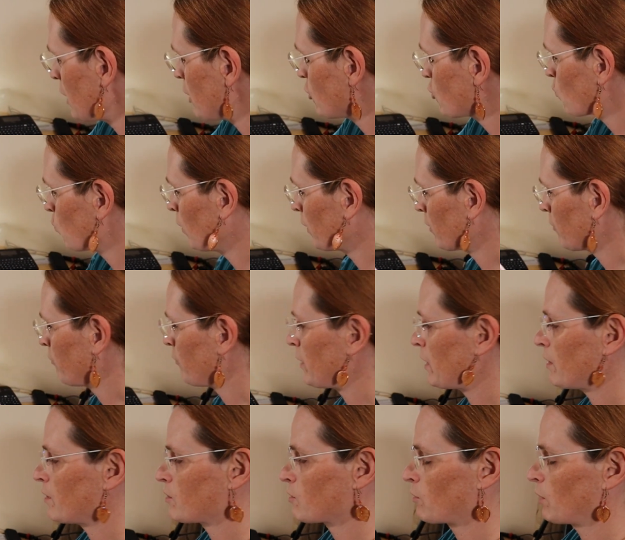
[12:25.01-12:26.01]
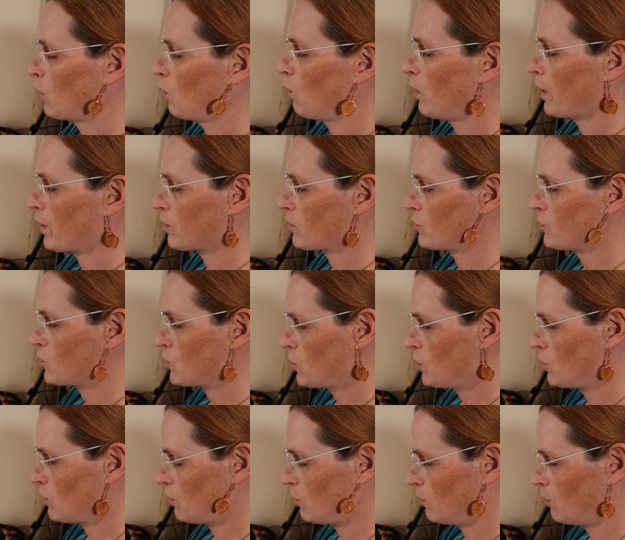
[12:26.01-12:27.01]
Each one of these requires
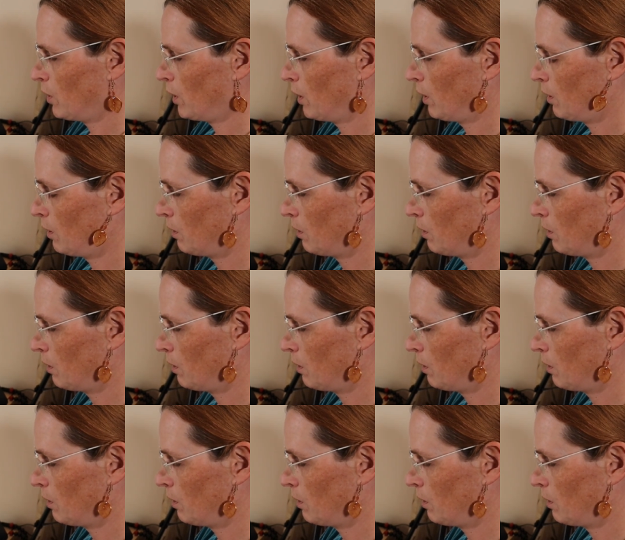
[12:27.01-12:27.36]
2.